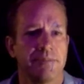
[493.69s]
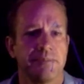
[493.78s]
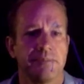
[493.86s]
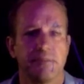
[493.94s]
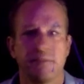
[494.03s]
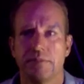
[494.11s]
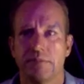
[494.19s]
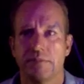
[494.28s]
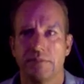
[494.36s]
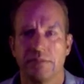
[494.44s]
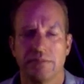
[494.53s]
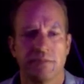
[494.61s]

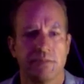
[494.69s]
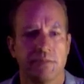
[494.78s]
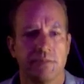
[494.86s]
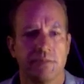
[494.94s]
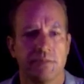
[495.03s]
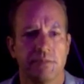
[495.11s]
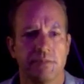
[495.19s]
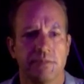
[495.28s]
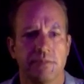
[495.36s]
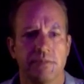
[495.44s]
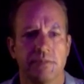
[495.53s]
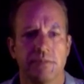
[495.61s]

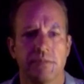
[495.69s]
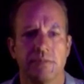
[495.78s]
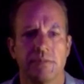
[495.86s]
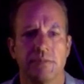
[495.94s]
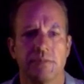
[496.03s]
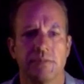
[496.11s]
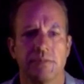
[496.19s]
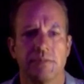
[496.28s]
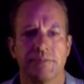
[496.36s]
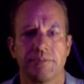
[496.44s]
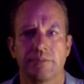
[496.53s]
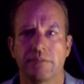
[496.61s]

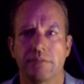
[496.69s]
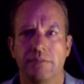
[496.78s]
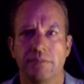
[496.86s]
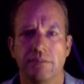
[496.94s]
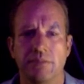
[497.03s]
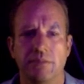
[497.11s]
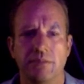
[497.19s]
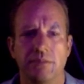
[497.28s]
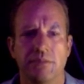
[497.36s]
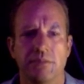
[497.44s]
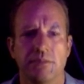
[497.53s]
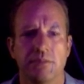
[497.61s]

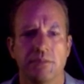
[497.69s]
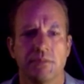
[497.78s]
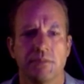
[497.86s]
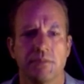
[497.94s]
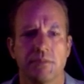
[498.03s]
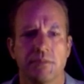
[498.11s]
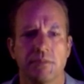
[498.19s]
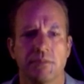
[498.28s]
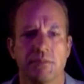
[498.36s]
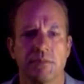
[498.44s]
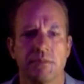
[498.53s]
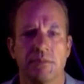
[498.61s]

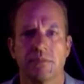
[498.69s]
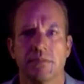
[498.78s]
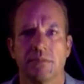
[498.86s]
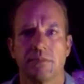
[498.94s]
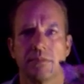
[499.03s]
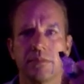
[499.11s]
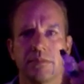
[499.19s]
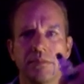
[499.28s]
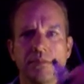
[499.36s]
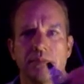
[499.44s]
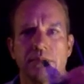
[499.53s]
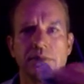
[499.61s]

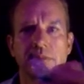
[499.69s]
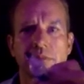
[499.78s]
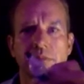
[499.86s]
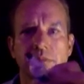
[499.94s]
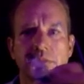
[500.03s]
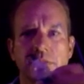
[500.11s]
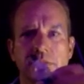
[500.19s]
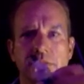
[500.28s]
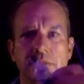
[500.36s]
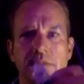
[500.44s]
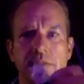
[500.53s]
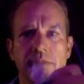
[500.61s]

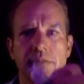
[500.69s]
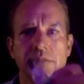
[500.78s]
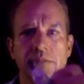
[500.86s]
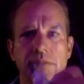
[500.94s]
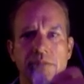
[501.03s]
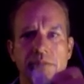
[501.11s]
(silence)